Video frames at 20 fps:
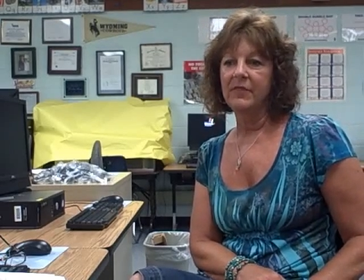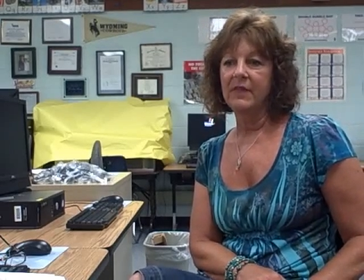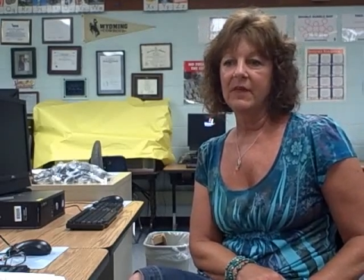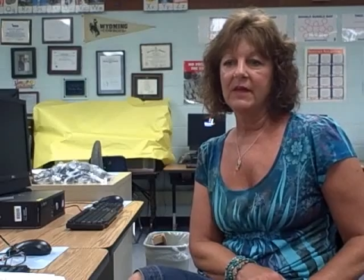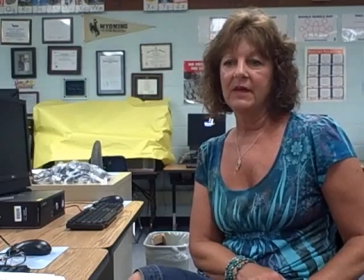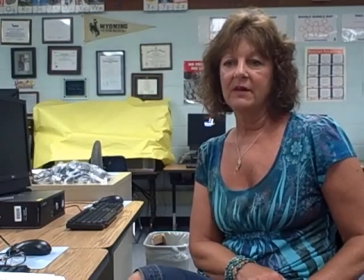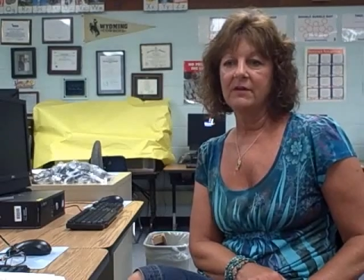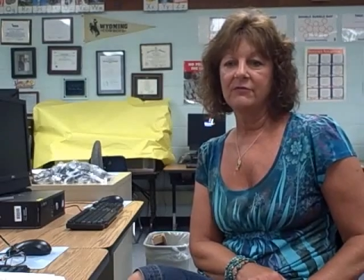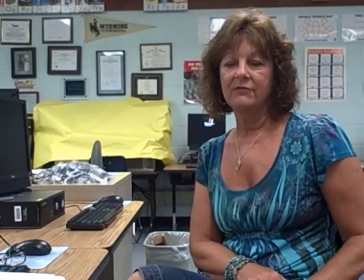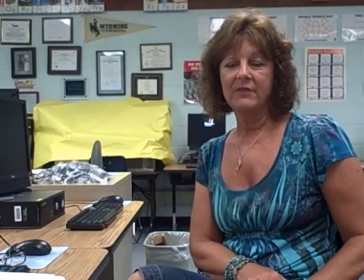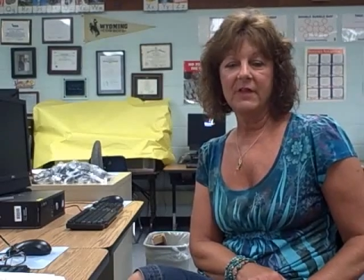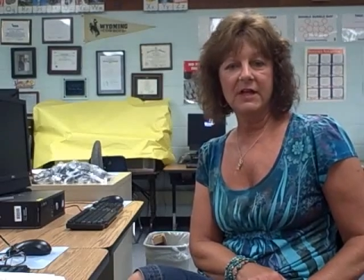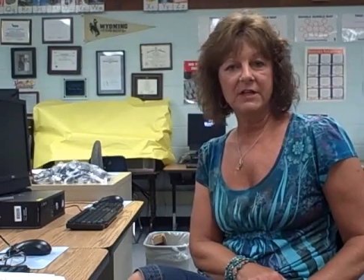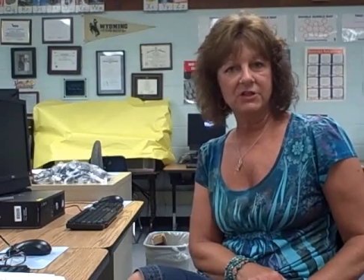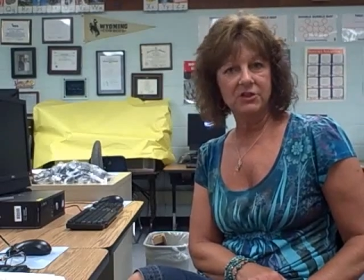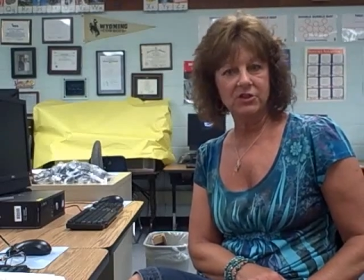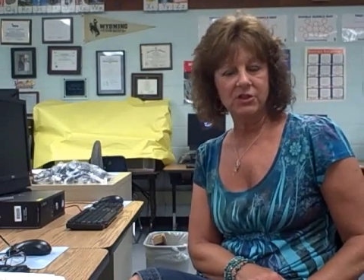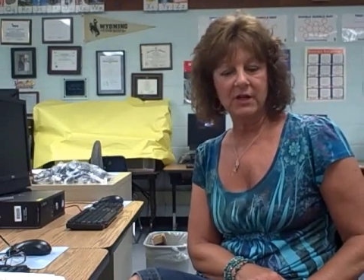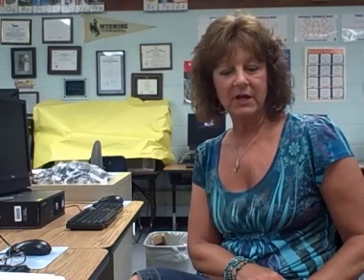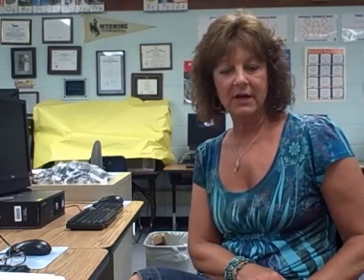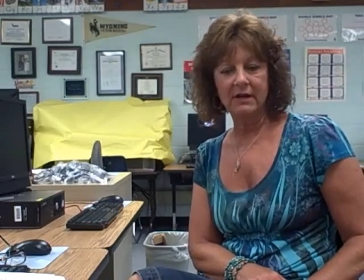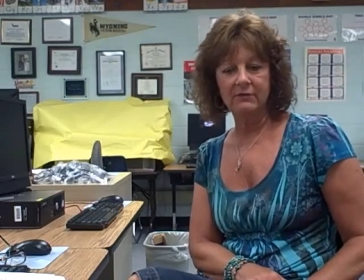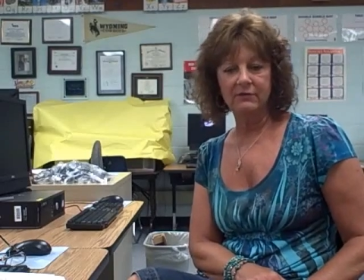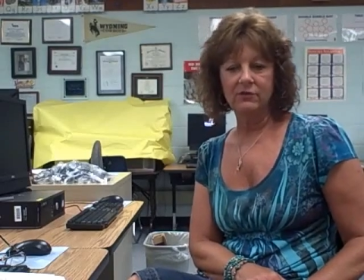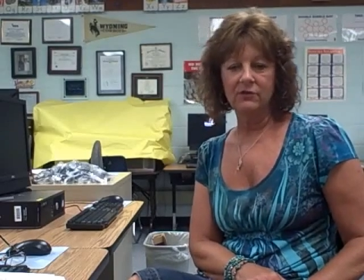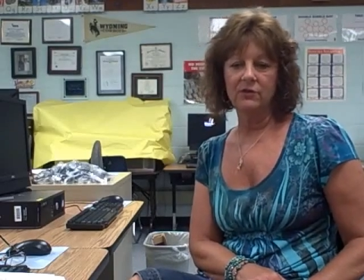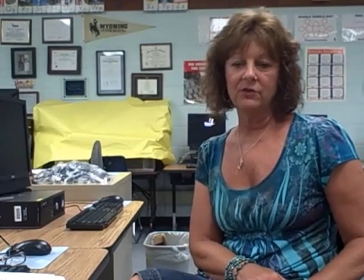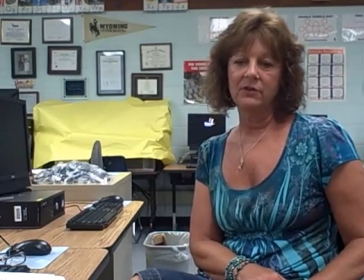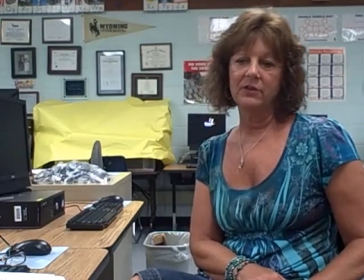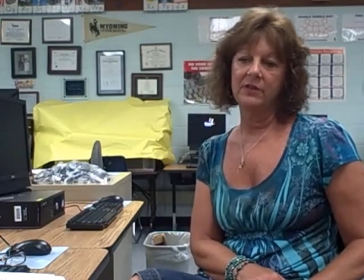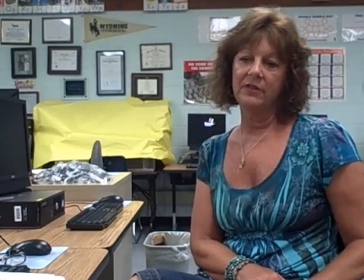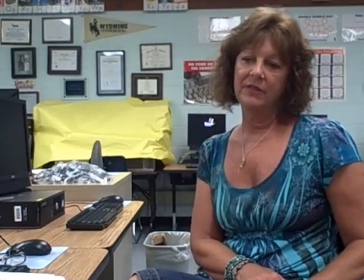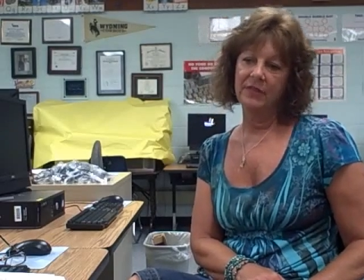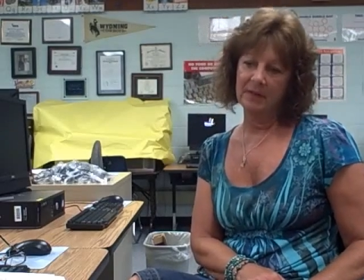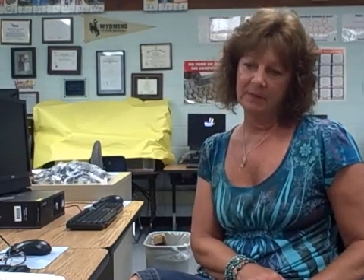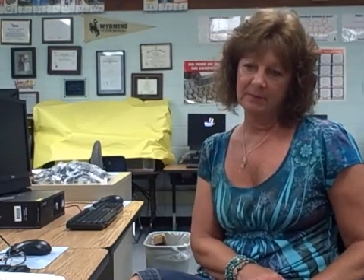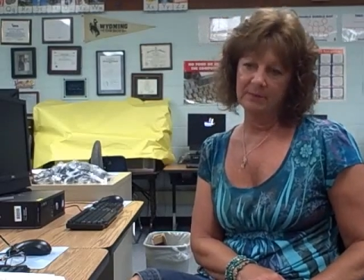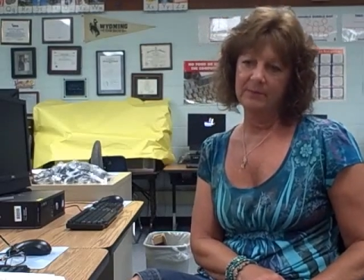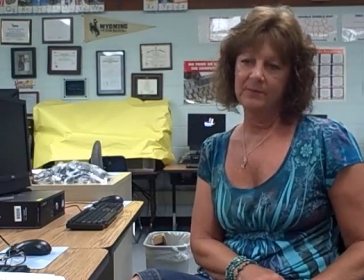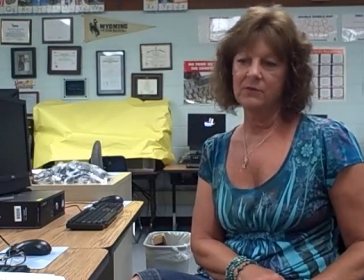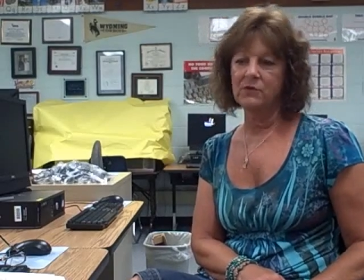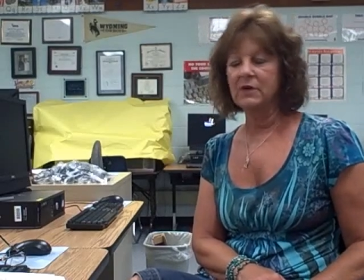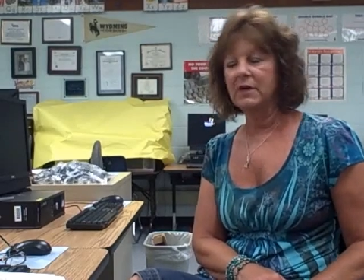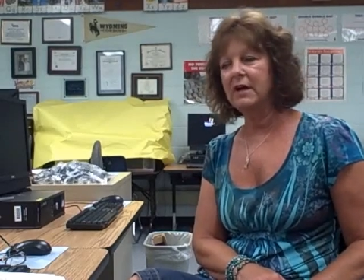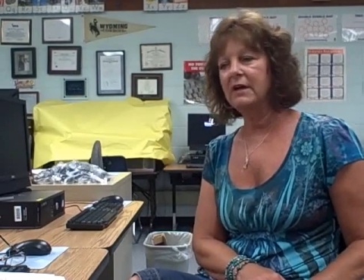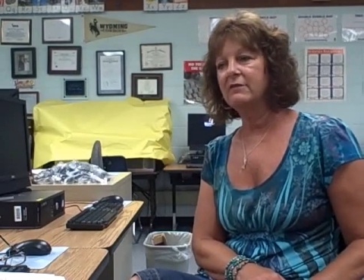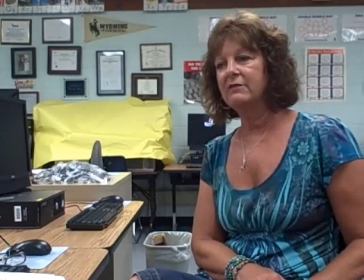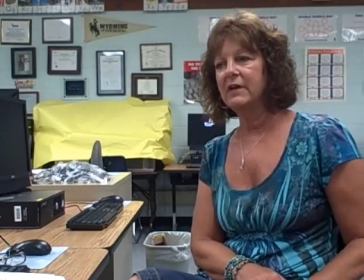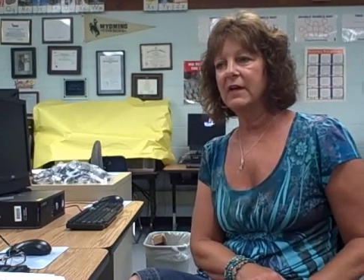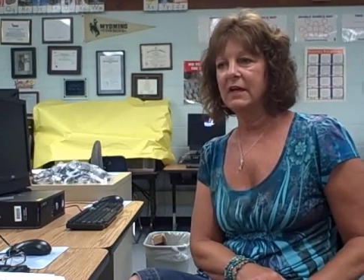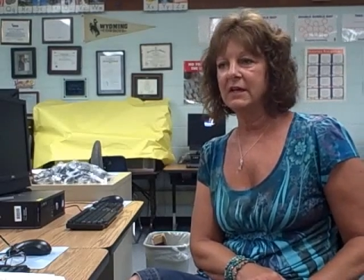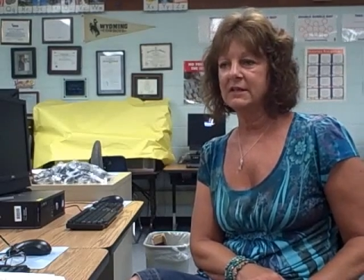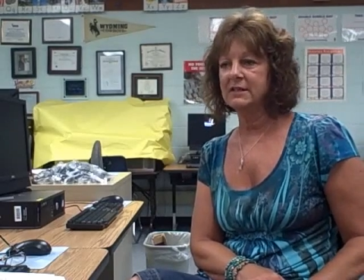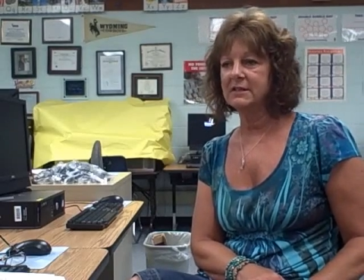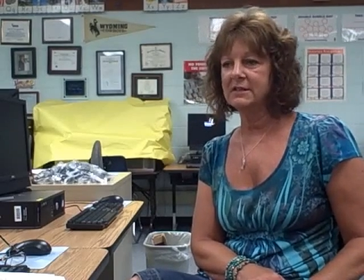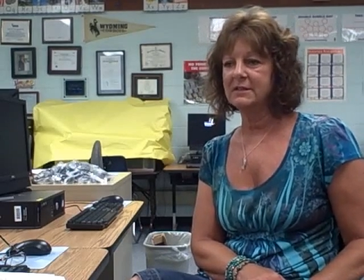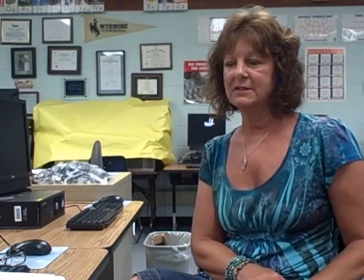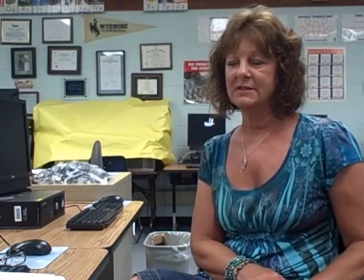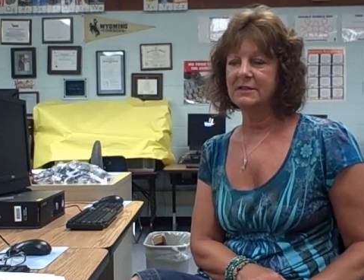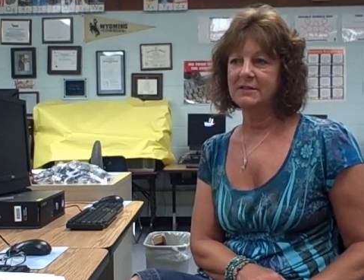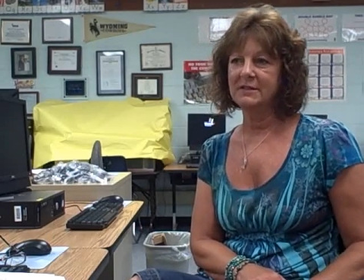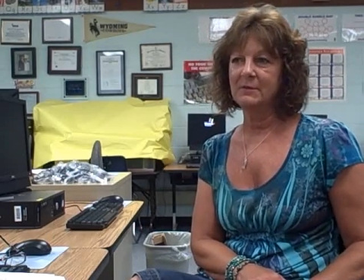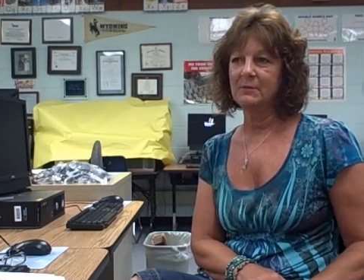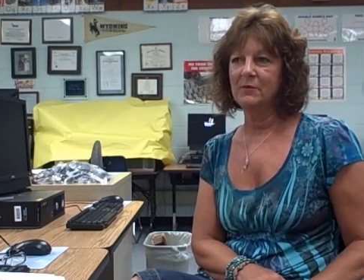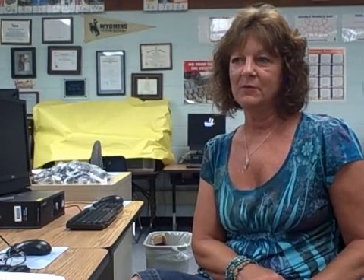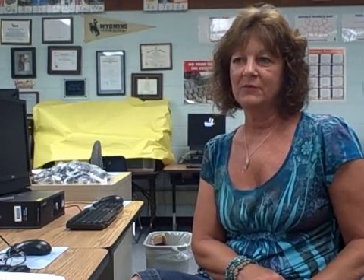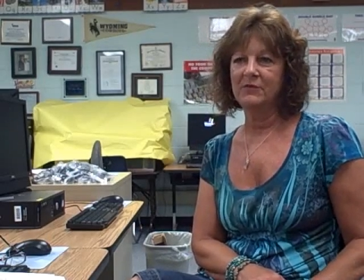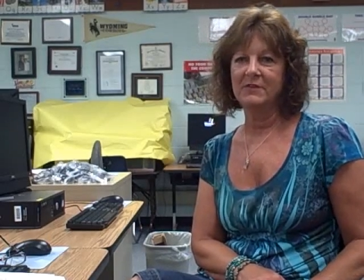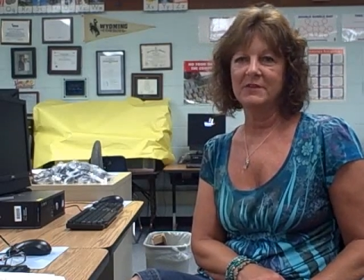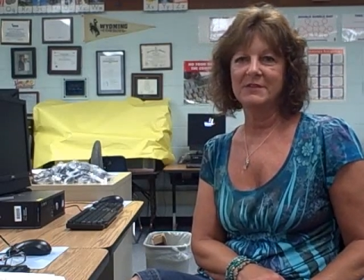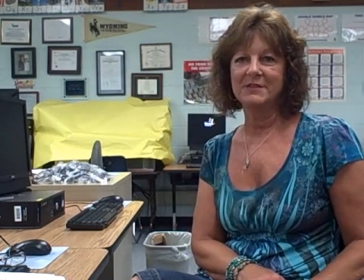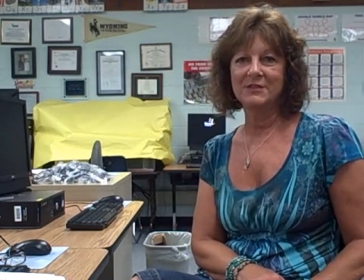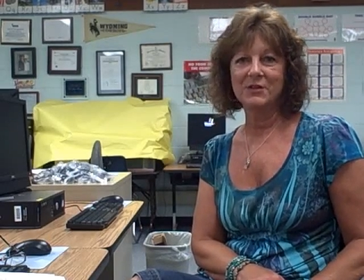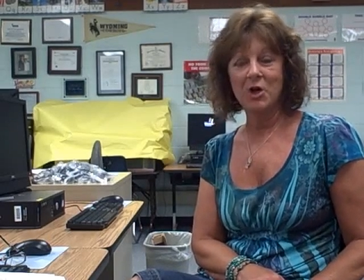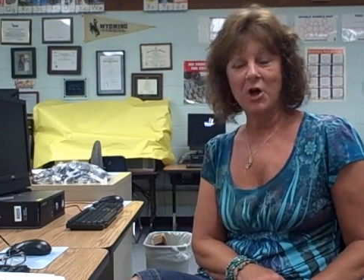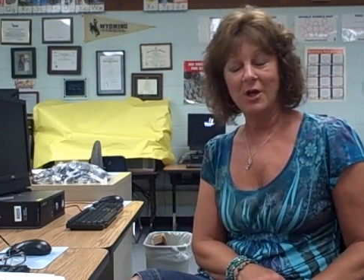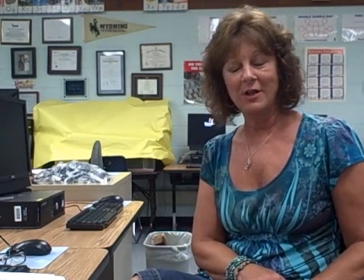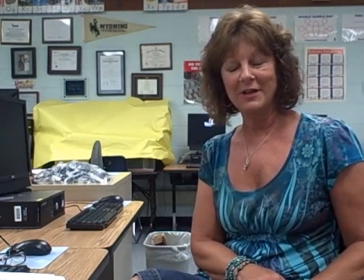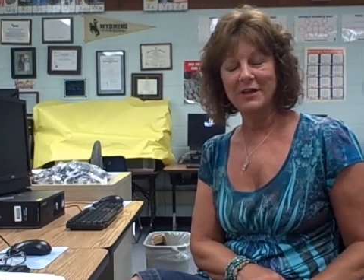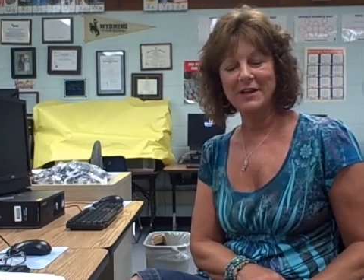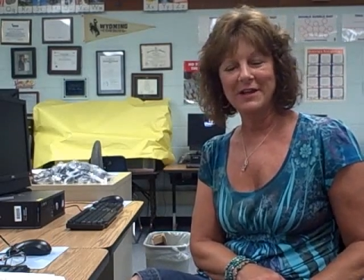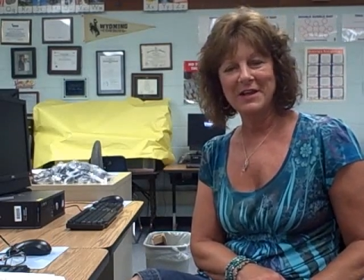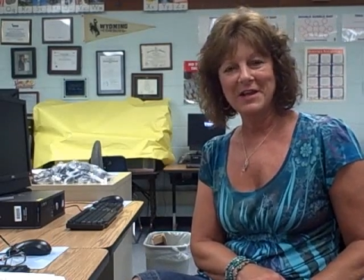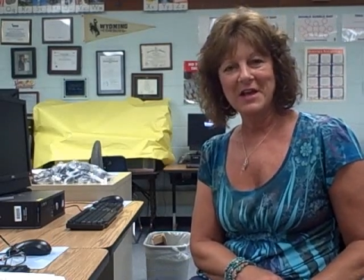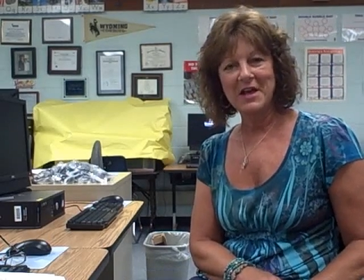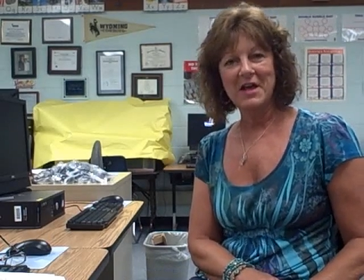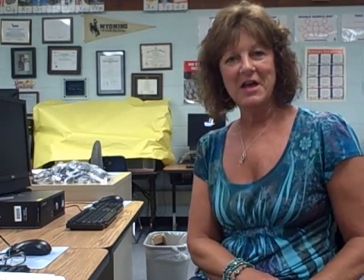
The flash drive, or the thumb drive, as some of us call it,